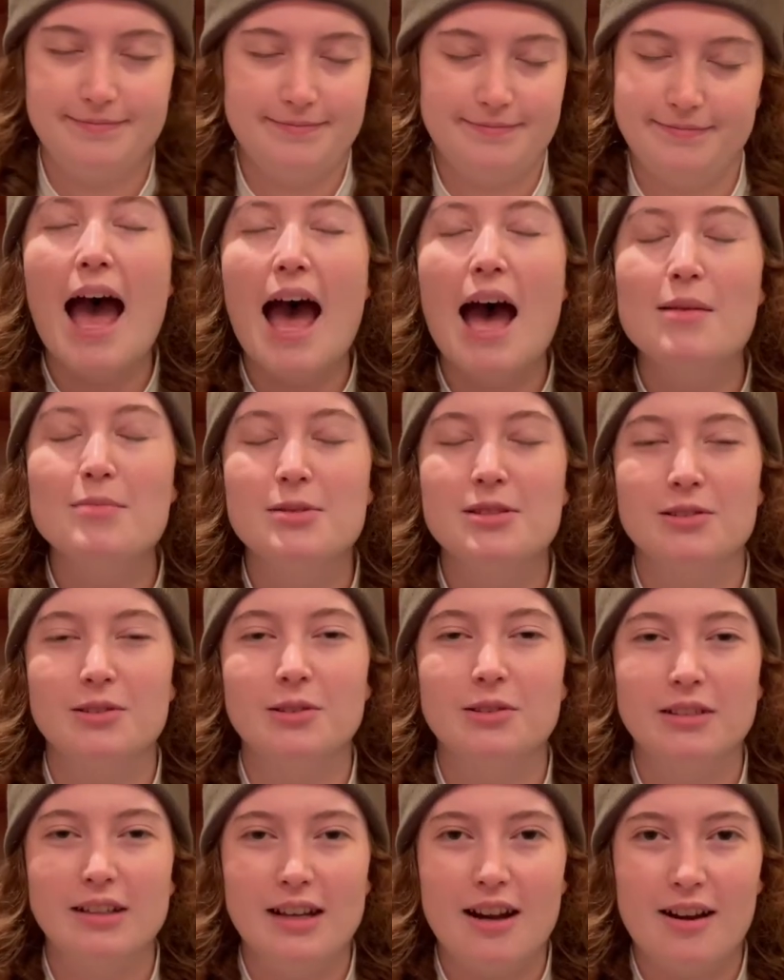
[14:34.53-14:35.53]

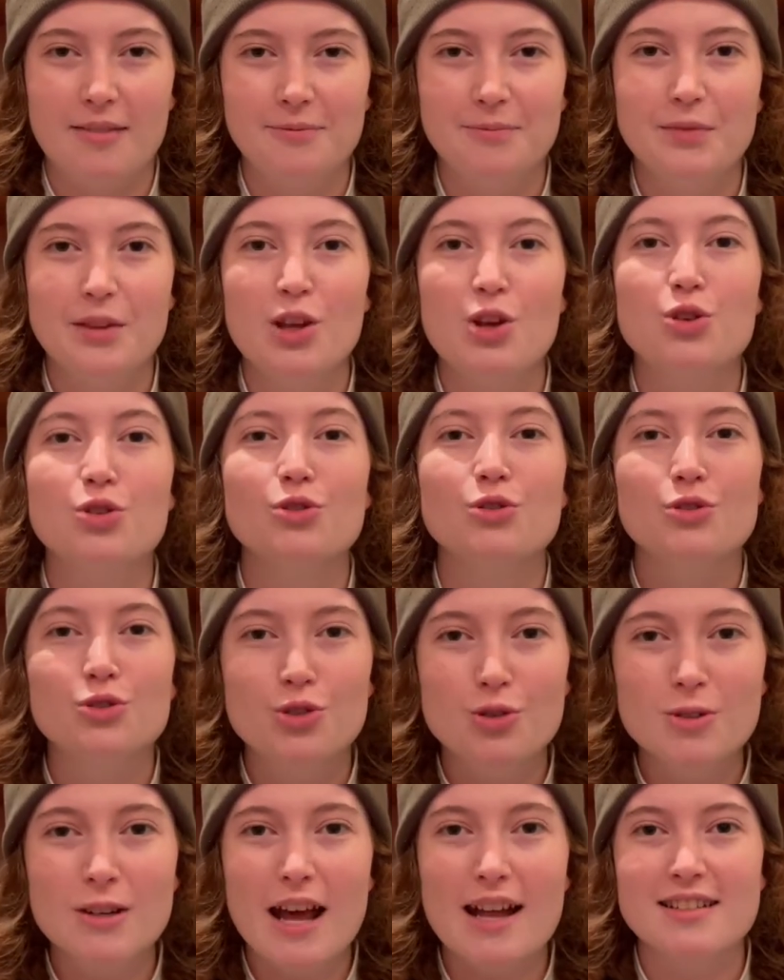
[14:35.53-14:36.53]
Absolutely not.
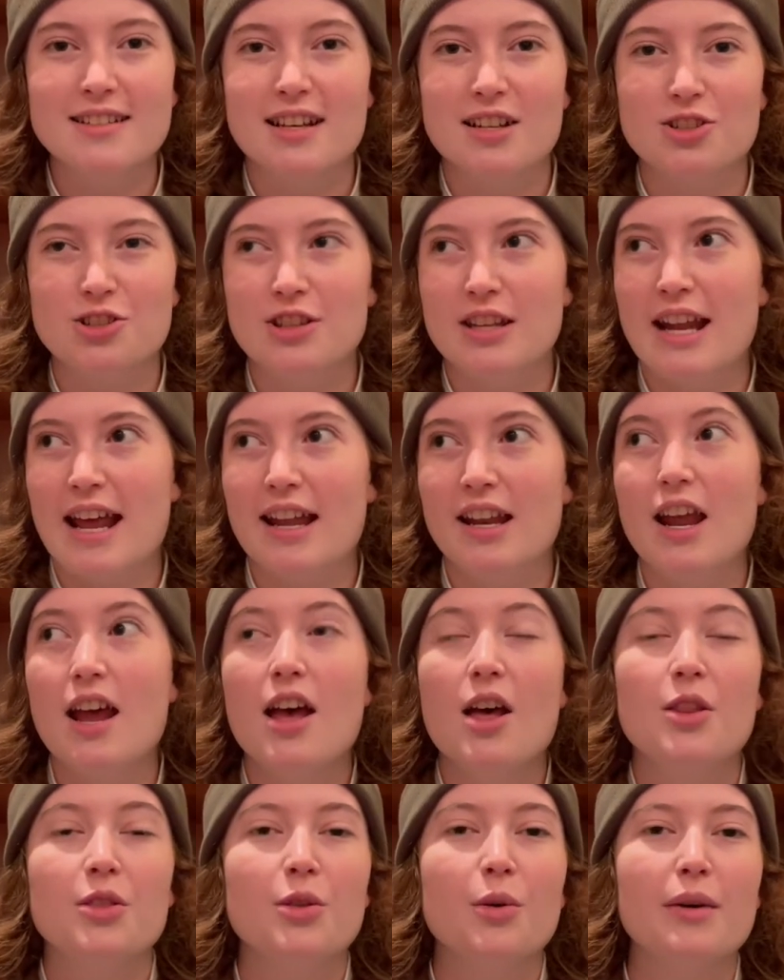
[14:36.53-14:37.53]
Do not touch the net.
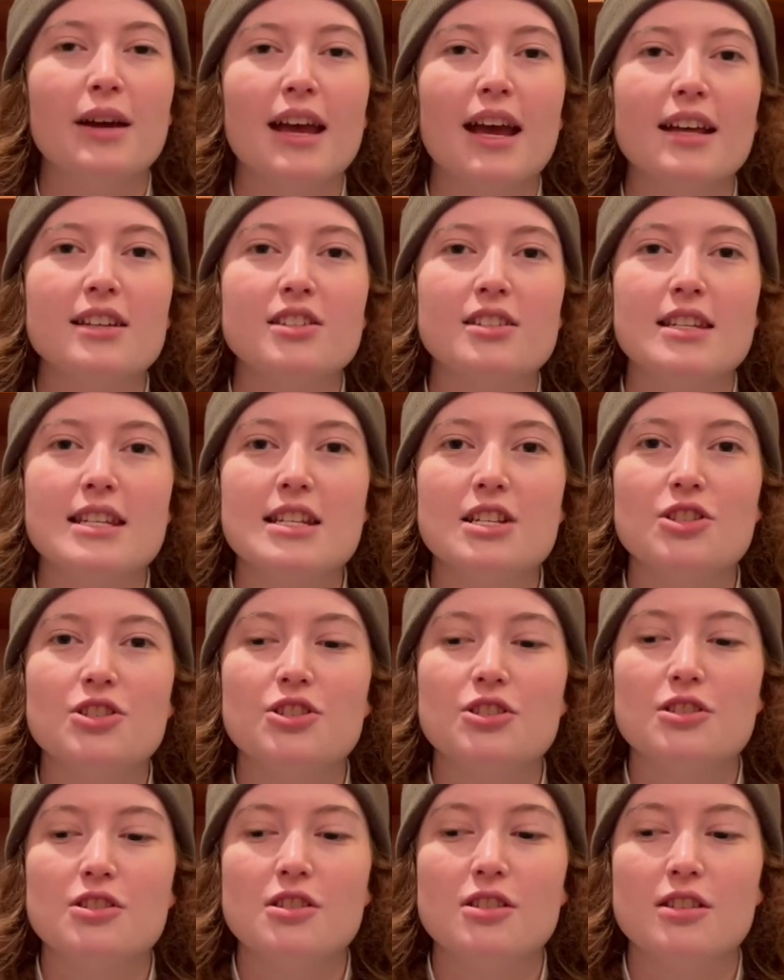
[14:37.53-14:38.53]
The way I
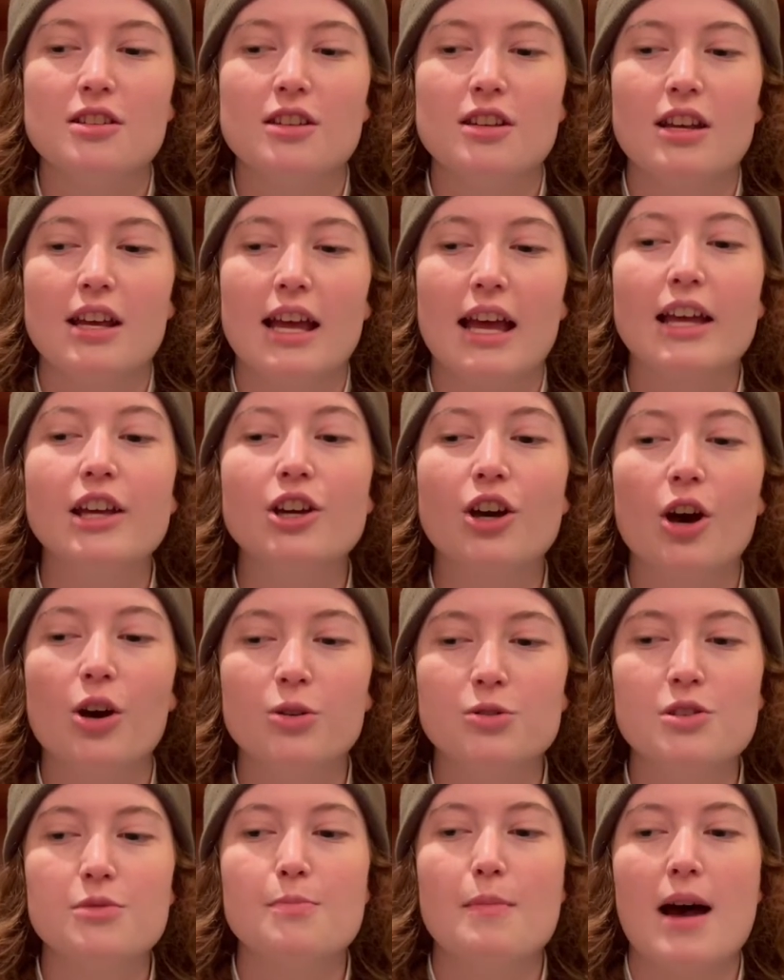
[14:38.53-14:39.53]
teach and
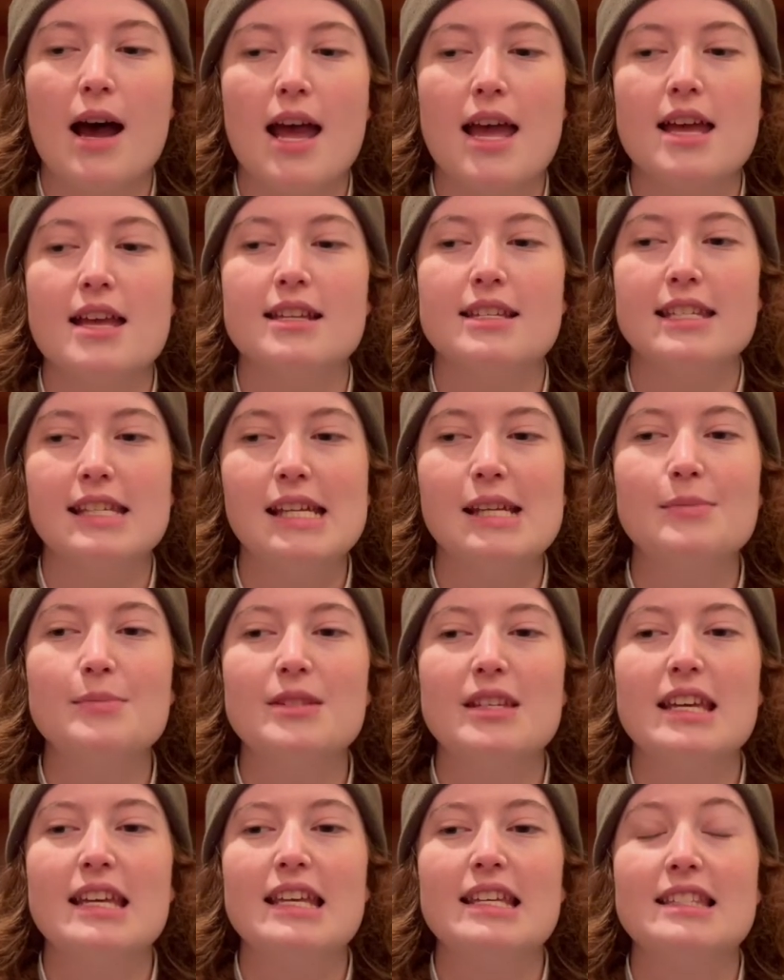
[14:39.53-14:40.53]
coach my teams
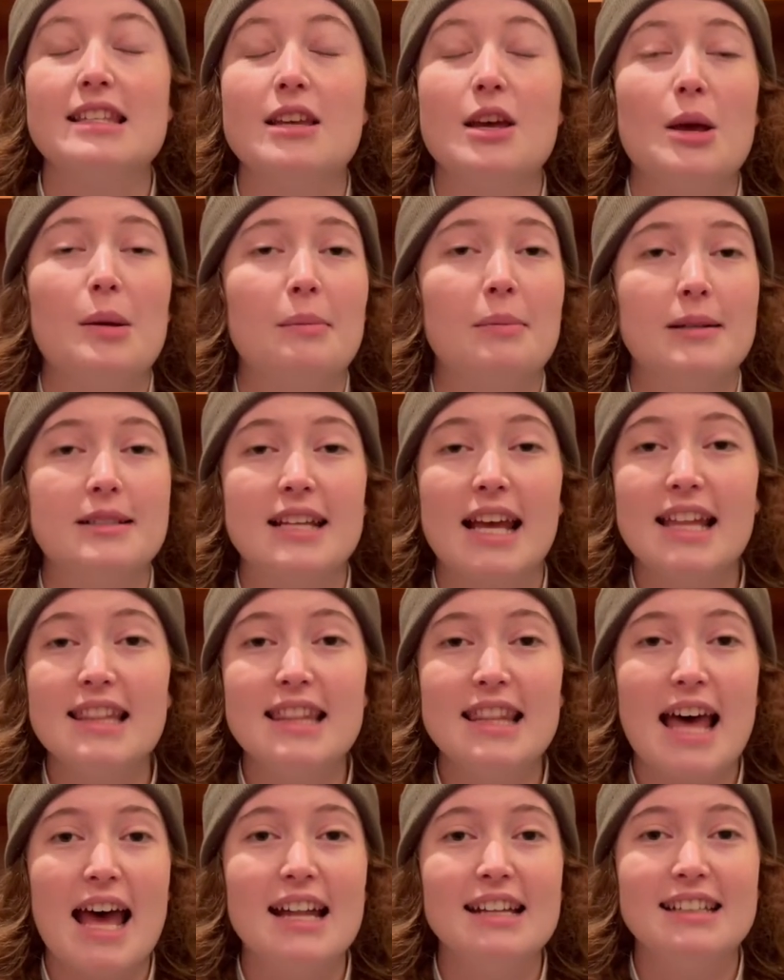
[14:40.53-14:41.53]
is
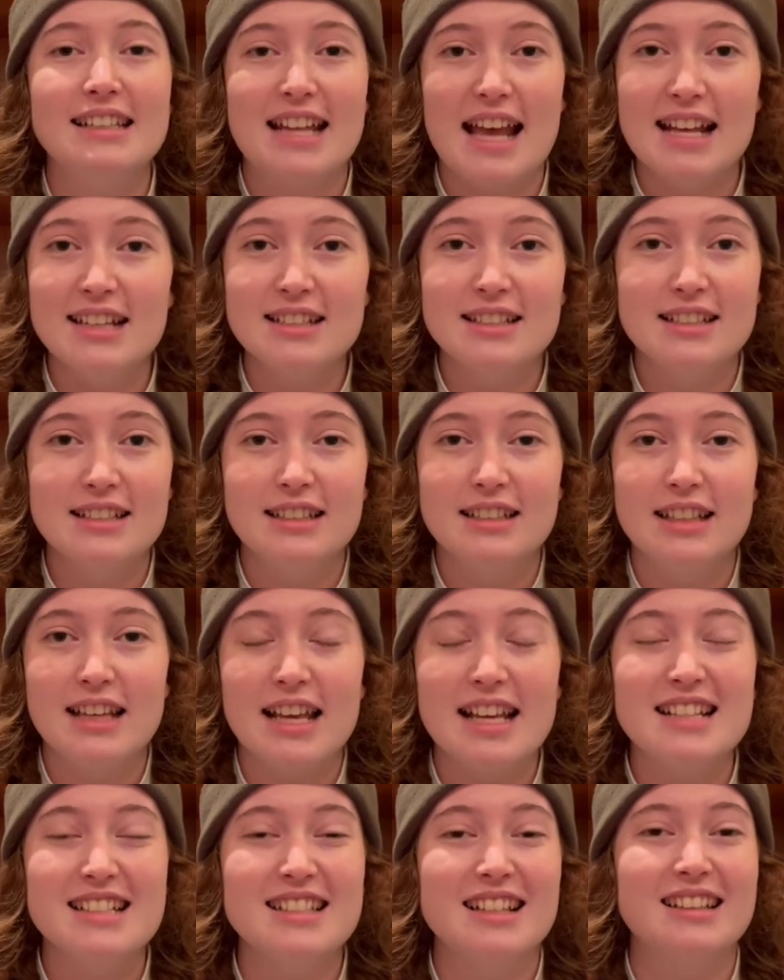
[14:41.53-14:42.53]
pretend that net
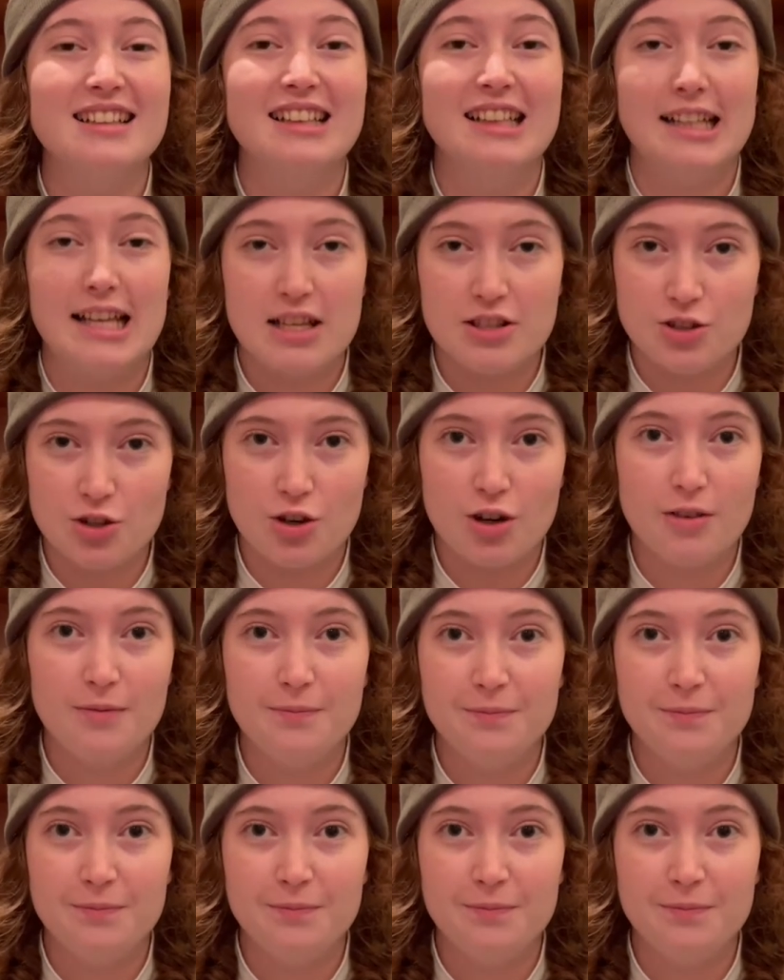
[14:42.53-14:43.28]
is a laser.